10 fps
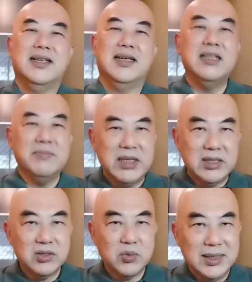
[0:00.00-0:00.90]
In the
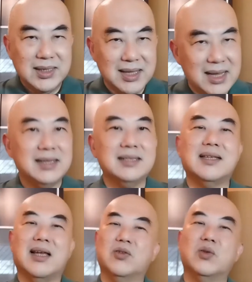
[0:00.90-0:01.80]
mid twenty tens,
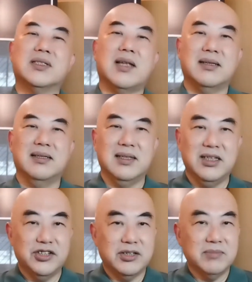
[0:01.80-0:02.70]
I also started a
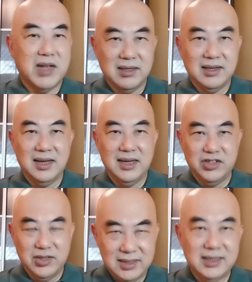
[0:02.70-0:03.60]
digital marketing
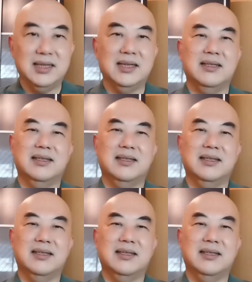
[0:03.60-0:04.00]
agency,